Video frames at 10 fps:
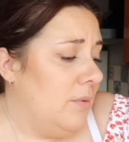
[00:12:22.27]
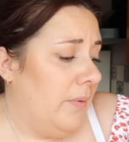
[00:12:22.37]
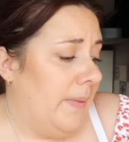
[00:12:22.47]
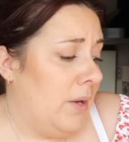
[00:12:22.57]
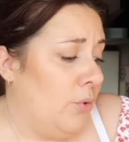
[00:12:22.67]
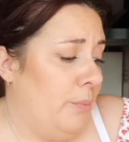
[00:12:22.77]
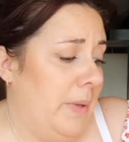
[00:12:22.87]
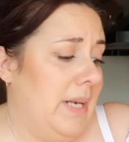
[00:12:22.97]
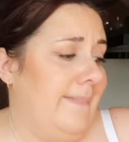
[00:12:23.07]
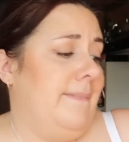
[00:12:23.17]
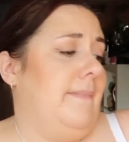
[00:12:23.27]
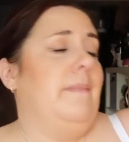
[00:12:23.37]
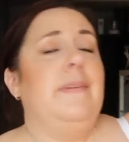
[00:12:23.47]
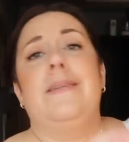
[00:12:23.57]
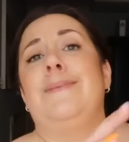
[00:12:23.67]
when they come in
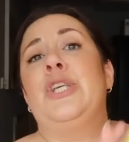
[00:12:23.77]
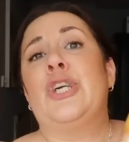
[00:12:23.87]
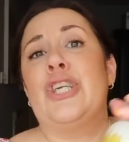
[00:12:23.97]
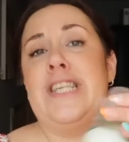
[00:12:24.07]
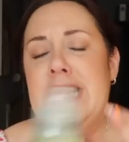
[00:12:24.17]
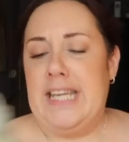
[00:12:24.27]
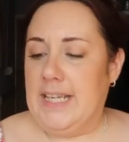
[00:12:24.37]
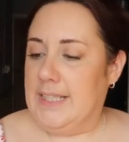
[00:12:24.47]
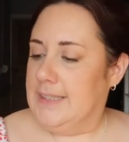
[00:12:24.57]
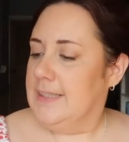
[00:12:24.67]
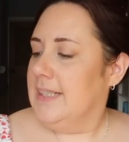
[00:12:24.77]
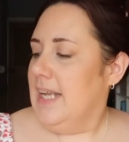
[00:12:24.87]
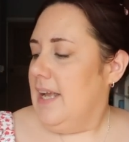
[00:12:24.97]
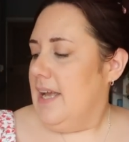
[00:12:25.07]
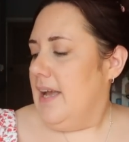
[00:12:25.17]
dirty.
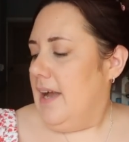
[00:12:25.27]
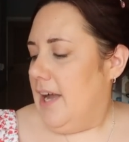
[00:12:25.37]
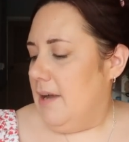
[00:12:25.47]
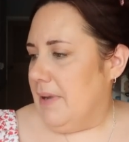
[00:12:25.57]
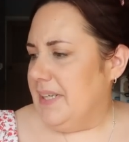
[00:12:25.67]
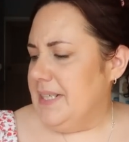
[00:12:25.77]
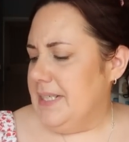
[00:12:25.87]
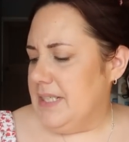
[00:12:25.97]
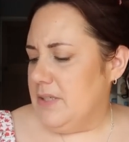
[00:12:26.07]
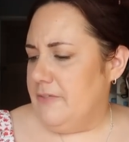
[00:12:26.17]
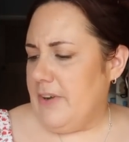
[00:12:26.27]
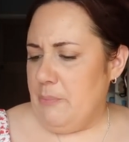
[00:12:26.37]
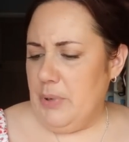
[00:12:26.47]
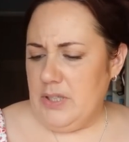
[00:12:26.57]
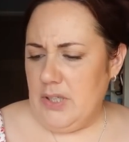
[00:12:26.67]
Um, I needed some
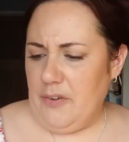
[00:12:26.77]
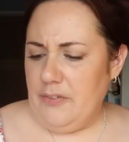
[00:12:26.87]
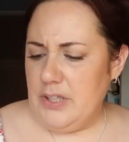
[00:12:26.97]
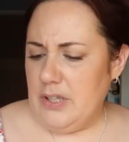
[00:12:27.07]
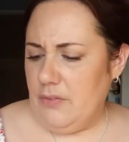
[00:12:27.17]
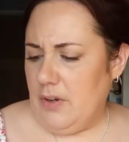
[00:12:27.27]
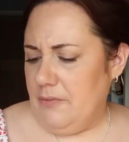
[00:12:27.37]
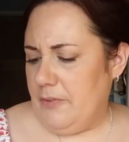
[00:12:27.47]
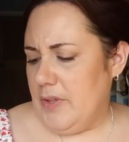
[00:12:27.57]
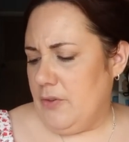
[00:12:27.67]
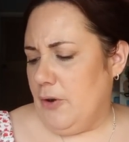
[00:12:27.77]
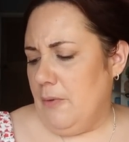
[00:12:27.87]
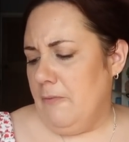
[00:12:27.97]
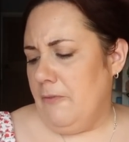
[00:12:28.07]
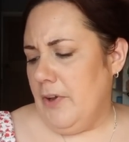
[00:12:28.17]
fabric softener, so I've gone for this
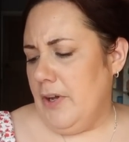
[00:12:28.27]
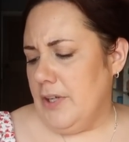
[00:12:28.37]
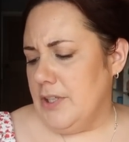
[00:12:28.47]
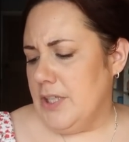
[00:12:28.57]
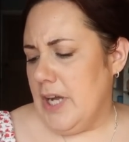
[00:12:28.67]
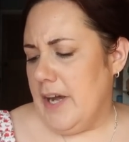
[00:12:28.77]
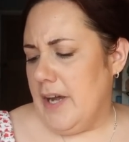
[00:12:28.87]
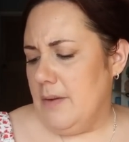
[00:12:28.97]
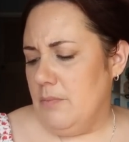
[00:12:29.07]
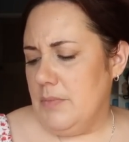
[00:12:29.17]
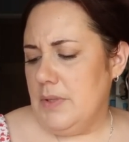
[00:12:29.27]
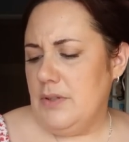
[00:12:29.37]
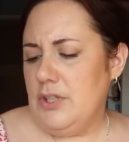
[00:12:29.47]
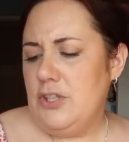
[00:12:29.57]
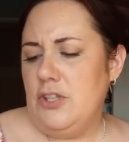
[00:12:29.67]
Comfort um,
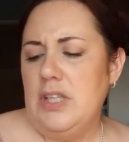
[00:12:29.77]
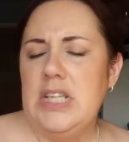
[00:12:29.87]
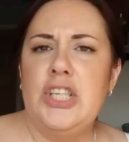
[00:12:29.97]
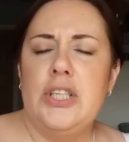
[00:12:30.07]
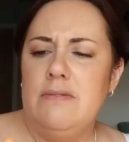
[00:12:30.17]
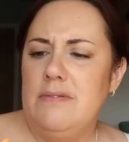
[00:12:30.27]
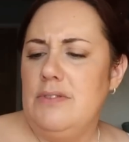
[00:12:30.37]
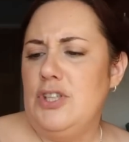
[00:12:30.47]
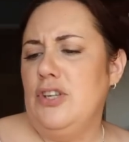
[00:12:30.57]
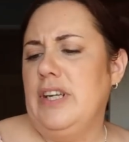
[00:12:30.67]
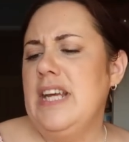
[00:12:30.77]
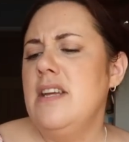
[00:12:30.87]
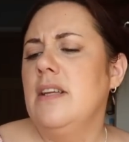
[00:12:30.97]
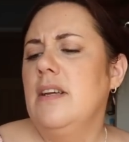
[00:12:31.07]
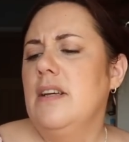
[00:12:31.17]
Sunny,
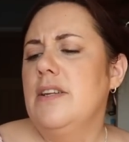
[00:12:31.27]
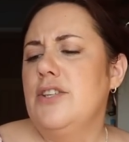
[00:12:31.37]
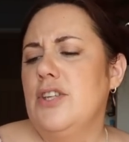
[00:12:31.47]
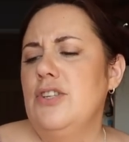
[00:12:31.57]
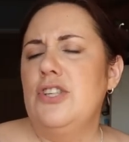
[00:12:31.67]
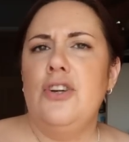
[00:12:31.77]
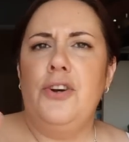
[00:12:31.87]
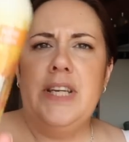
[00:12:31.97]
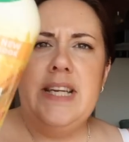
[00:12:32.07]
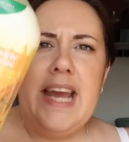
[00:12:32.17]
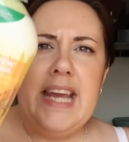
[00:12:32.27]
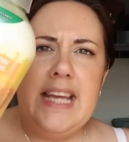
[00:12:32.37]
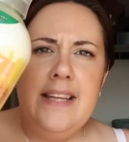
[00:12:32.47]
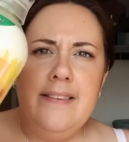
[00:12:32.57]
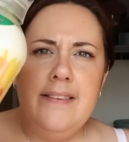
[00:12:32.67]
Sunny, Sunshiny
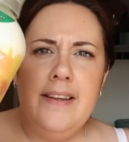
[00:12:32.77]
Days.